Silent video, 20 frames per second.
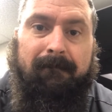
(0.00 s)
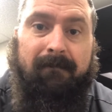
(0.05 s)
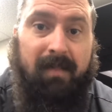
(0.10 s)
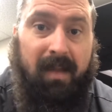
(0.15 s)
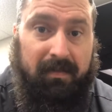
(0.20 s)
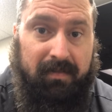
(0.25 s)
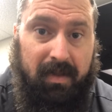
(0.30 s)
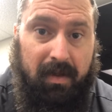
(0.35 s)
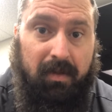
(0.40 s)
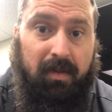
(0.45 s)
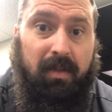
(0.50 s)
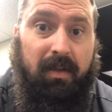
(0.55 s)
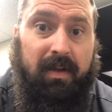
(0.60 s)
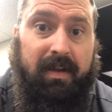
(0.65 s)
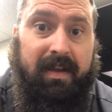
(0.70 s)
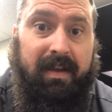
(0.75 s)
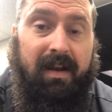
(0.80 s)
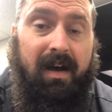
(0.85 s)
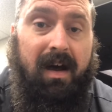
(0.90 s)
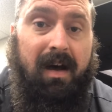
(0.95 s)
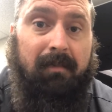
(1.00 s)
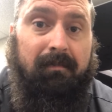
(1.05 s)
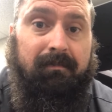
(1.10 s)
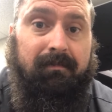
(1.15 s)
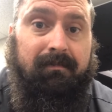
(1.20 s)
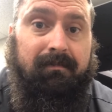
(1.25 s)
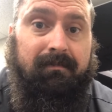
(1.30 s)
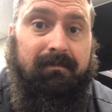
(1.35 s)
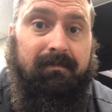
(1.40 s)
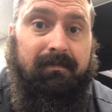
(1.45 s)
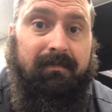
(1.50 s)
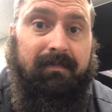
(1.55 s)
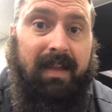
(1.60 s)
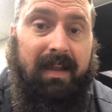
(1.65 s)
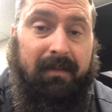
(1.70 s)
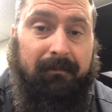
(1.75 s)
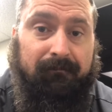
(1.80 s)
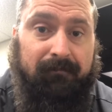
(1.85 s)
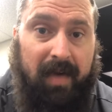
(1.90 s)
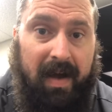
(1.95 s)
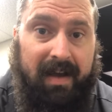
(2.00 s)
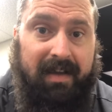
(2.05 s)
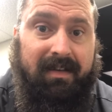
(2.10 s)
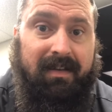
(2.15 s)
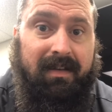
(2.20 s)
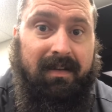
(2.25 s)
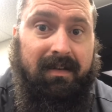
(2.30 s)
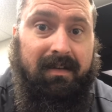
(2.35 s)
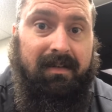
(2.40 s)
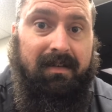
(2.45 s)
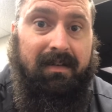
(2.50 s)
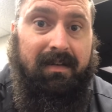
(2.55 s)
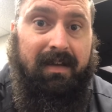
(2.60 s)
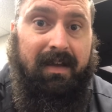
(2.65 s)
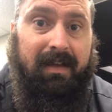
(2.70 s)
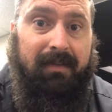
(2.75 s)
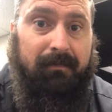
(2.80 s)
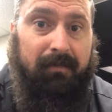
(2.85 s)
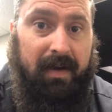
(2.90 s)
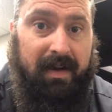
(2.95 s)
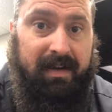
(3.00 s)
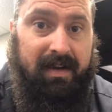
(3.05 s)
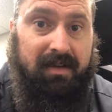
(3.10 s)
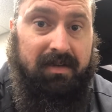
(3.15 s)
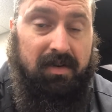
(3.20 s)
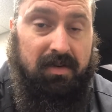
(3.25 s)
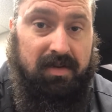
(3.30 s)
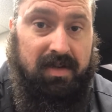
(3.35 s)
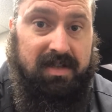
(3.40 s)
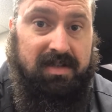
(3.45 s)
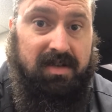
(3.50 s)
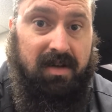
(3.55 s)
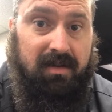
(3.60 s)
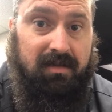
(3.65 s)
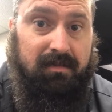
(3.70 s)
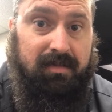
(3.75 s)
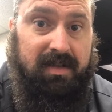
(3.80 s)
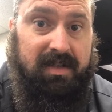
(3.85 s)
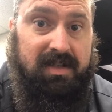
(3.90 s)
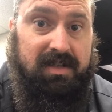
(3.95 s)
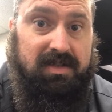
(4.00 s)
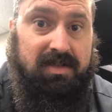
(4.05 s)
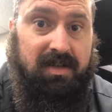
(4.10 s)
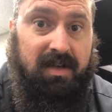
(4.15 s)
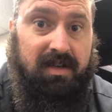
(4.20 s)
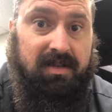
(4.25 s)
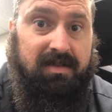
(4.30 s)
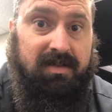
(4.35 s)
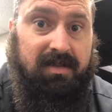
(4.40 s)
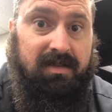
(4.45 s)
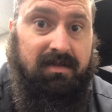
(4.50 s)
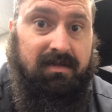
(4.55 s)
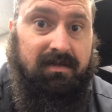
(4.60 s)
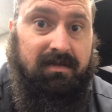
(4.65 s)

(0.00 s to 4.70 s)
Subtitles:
They'll look it up. They can find it and find out you're dishonorably discharged.